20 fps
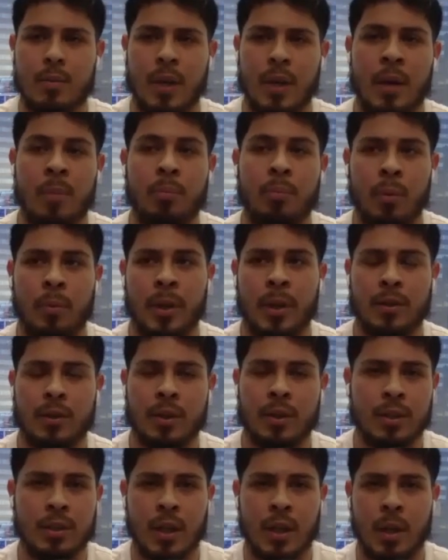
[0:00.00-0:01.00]
implement
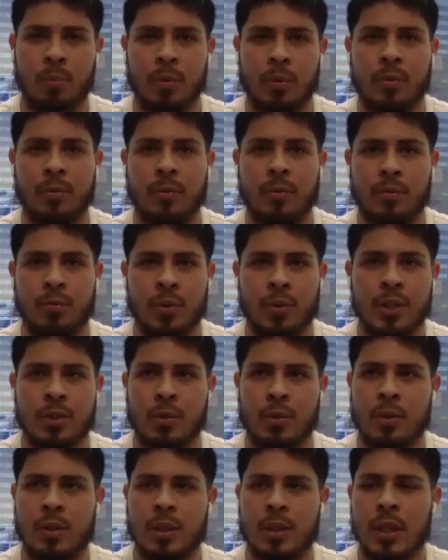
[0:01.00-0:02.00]
type of
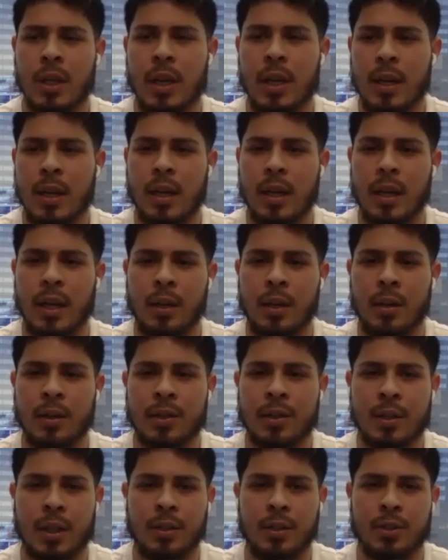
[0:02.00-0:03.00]
resource. And
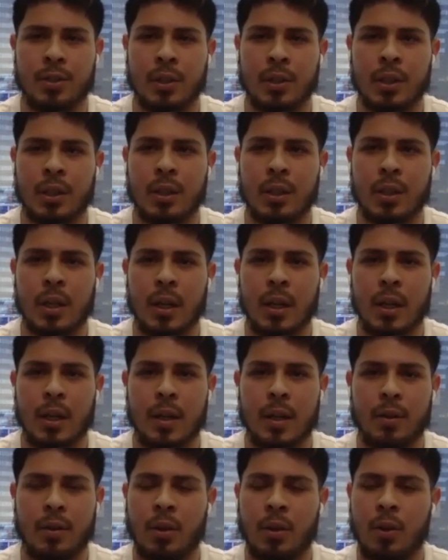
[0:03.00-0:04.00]
essentially,
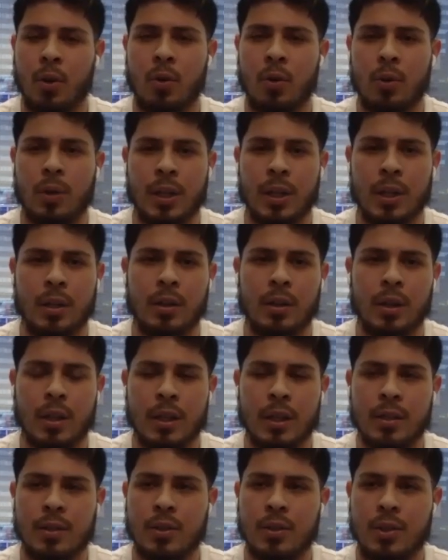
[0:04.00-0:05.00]
the goal here
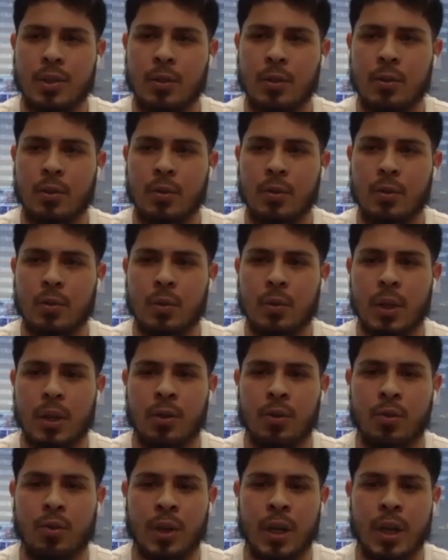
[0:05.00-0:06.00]
is to
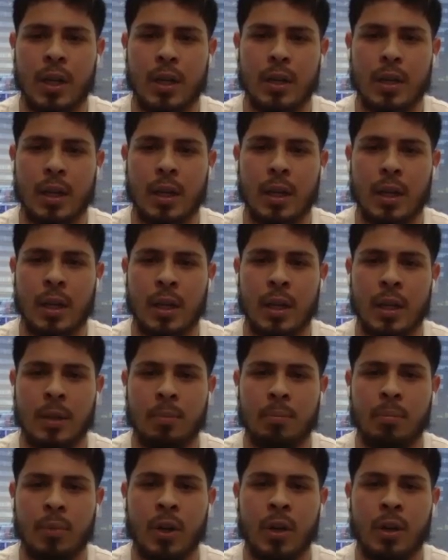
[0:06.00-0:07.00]
create a
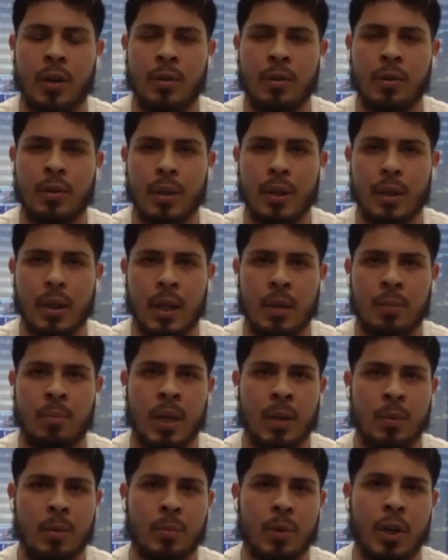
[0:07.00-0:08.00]
bond, a
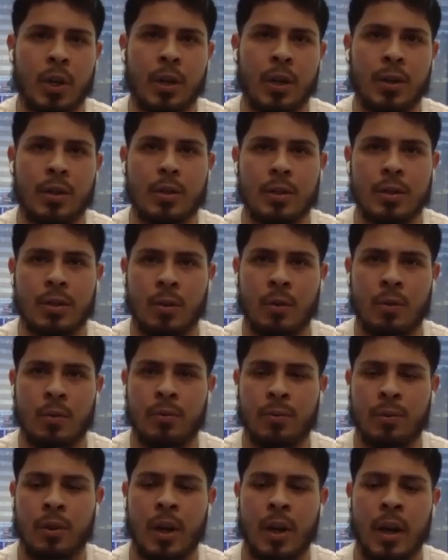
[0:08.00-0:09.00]
baby bond. So
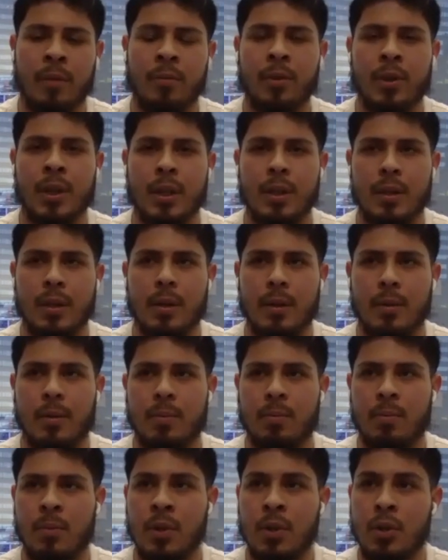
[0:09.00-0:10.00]
for every
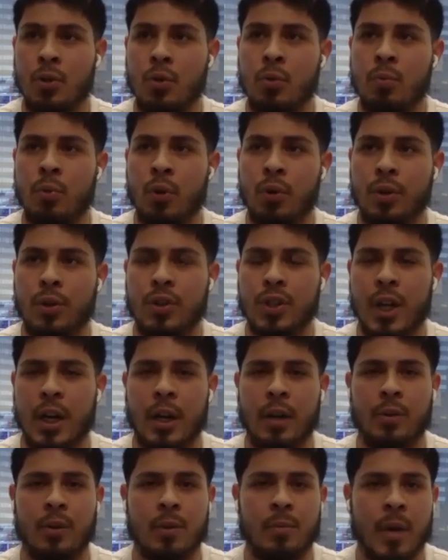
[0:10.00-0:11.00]
newborn
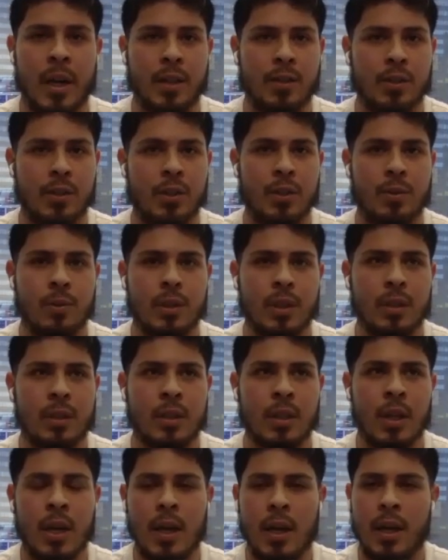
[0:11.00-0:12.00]
child in
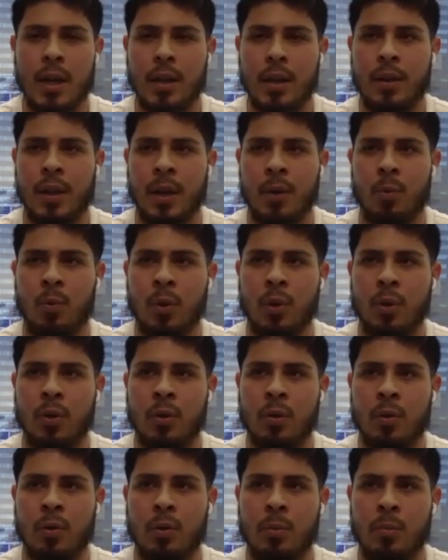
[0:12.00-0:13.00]
Massachusetts, they
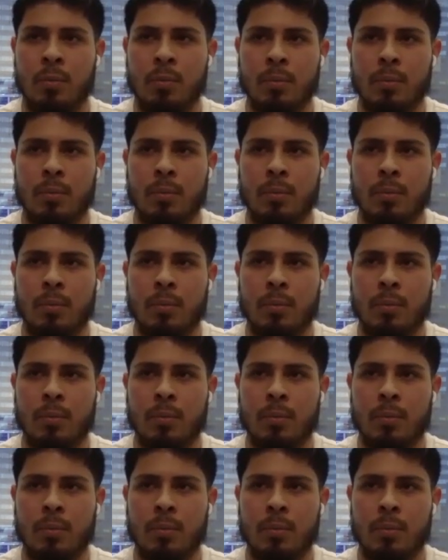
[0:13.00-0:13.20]
will